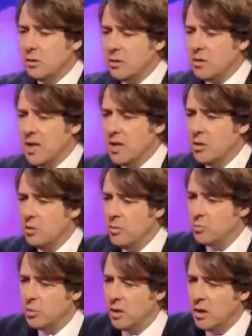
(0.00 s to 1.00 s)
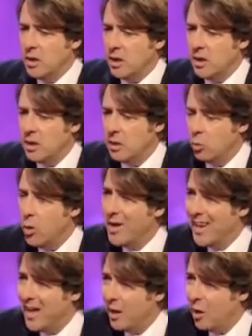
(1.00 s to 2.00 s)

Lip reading: with this now, you must be working out a